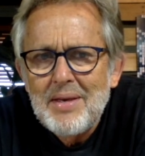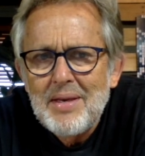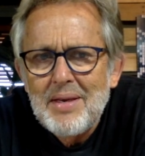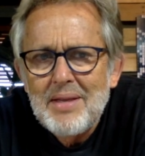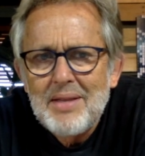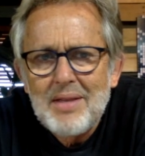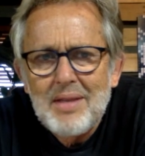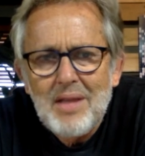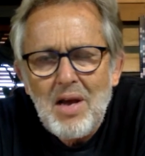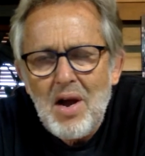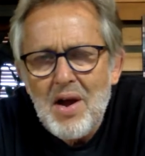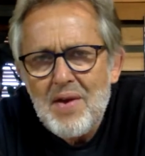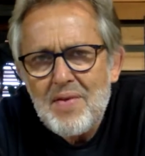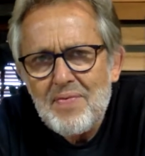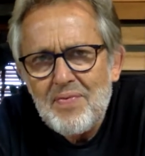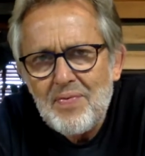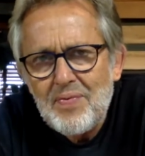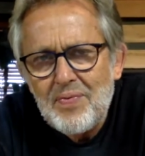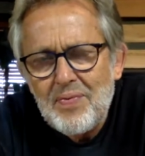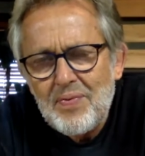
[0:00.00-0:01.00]
In the
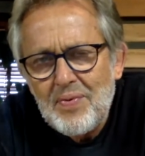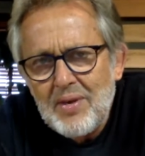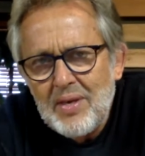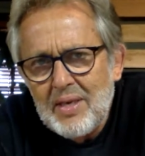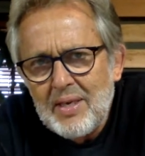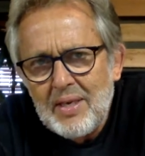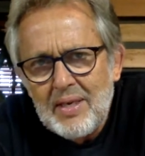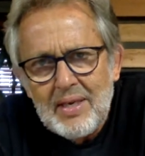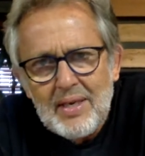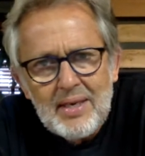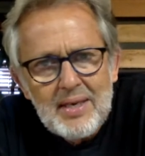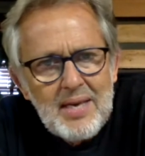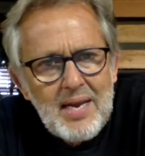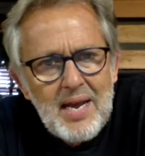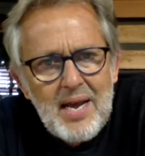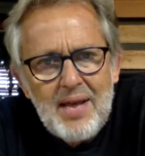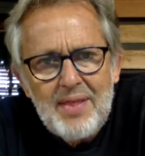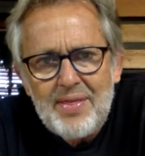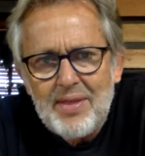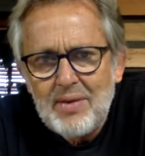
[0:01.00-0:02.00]
life,
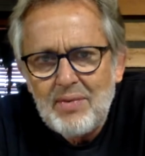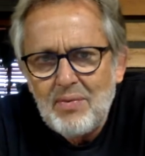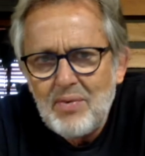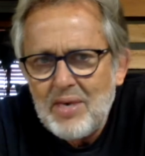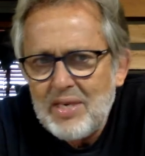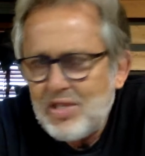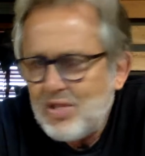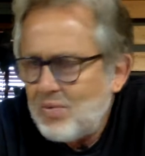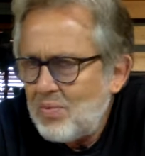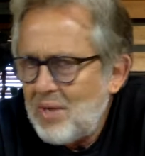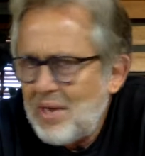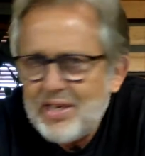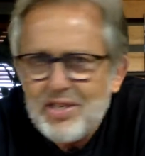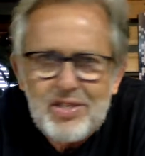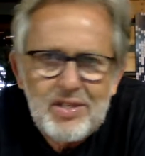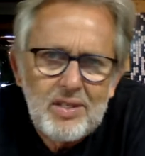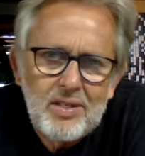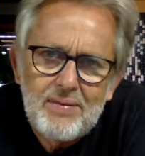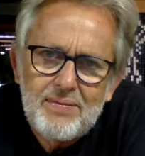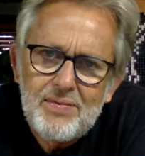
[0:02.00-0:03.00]
death, and
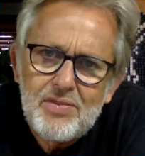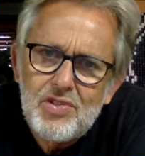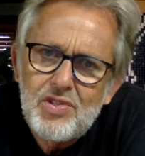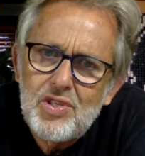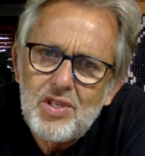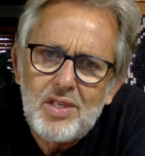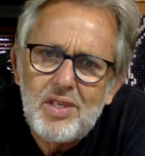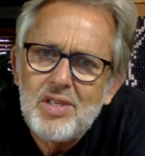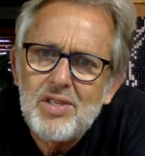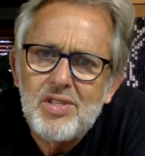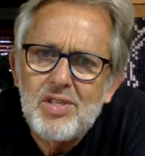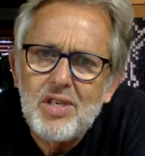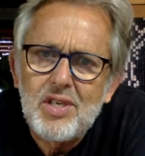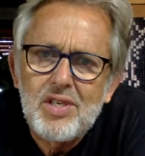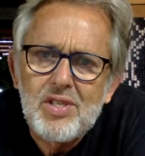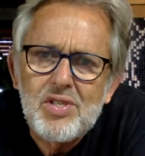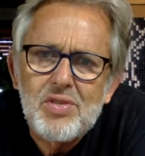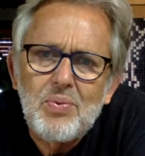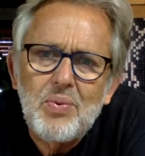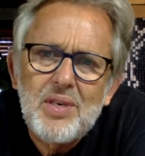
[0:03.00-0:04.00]
resurrection of
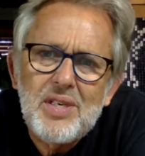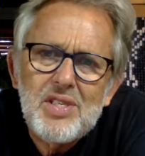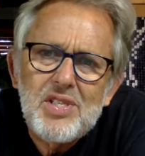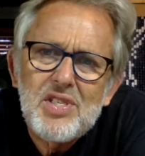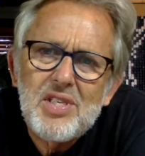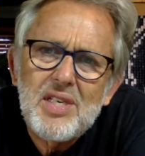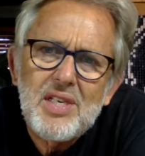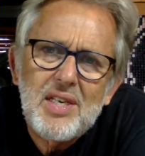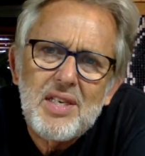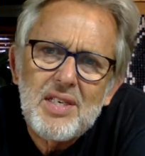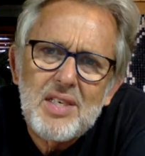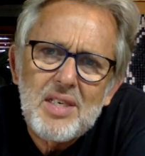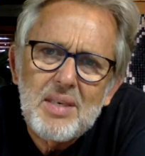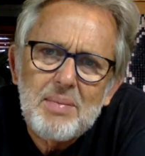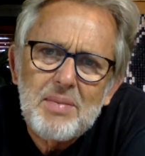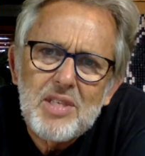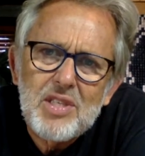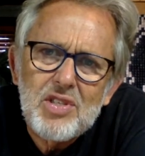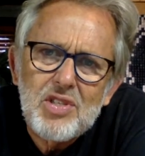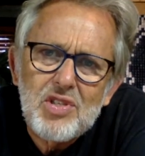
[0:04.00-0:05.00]
Jesus, we see a
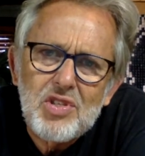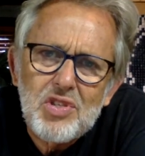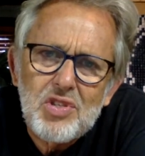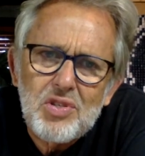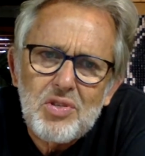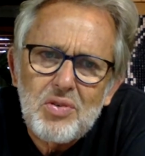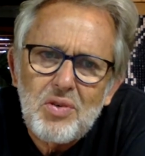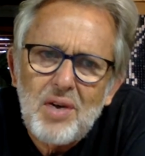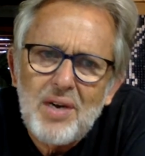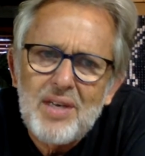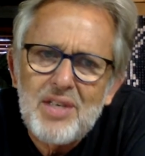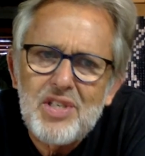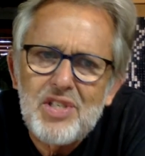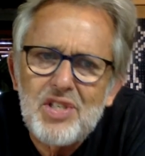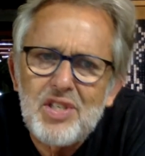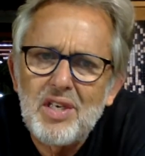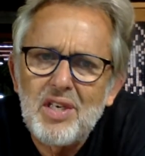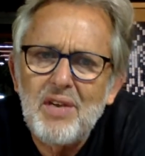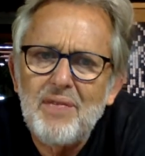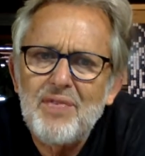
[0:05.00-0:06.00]

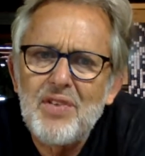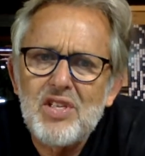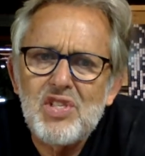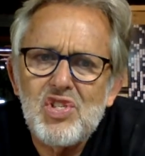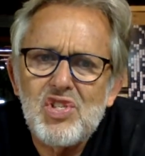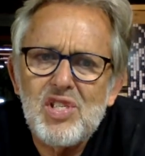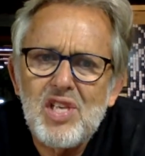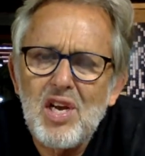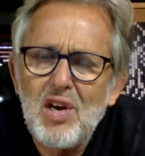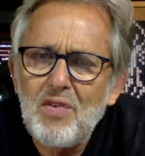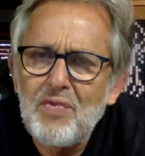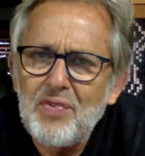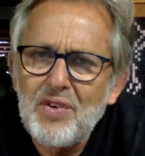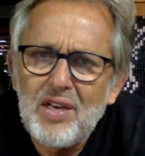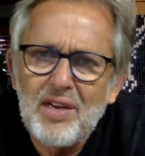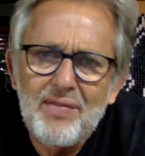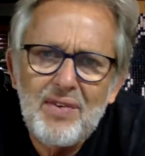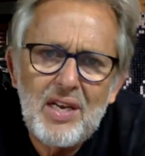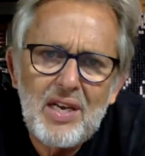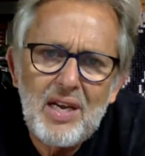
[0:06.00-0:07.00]
demonstration of the
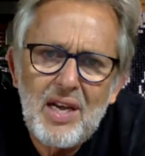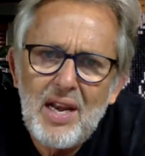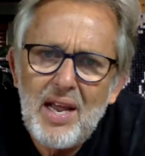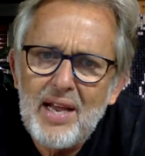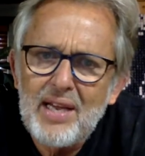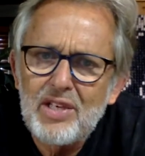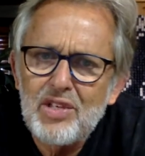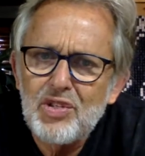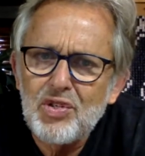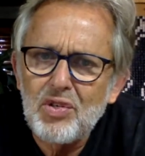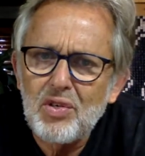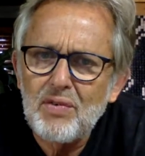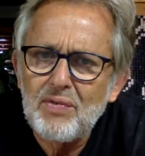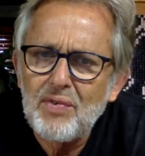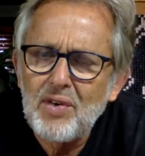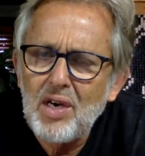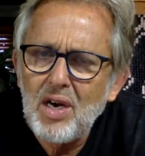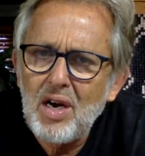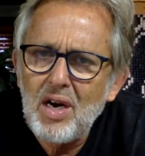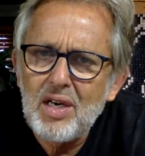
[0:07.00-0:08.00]
self-giving nature
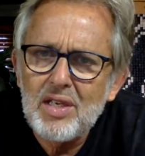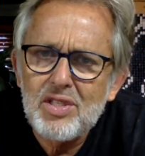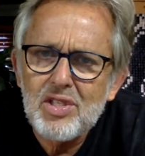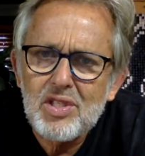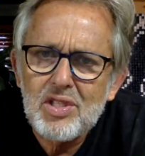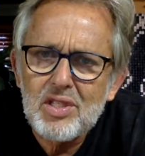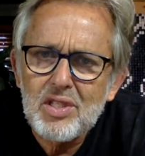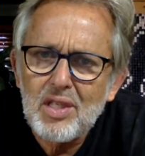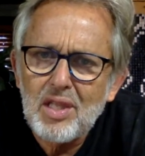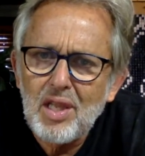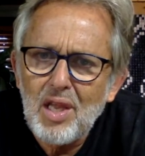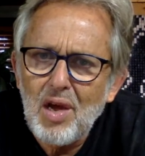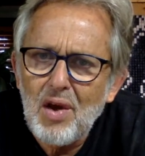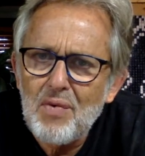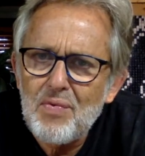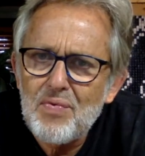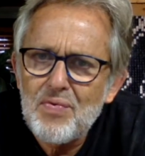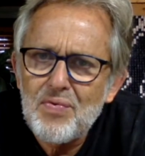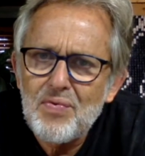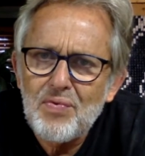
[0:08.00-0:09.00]
of God's
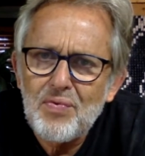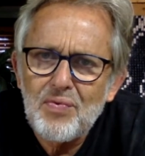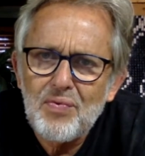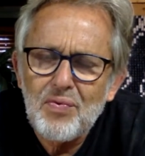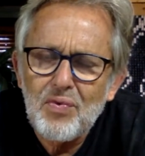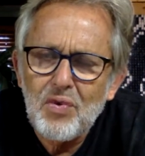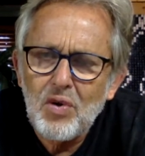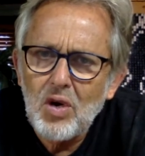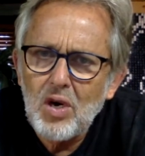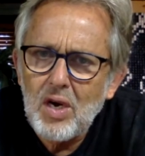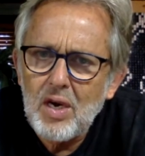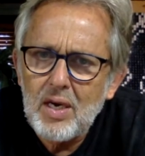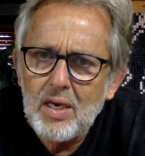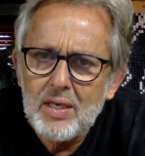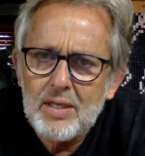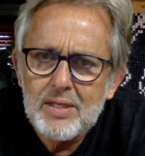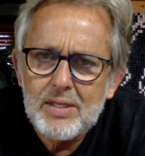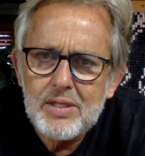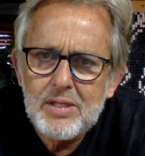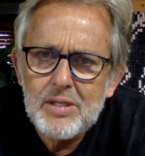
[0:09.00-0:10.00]
love for
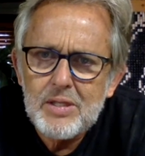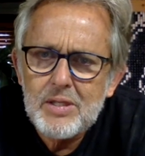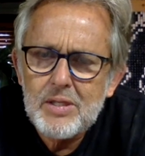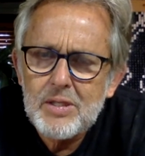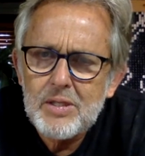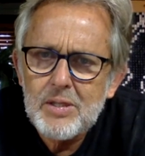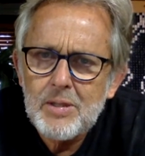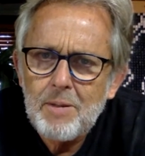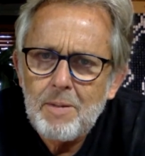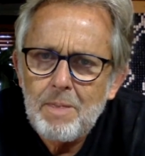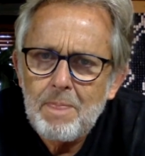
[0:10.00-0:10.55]
us.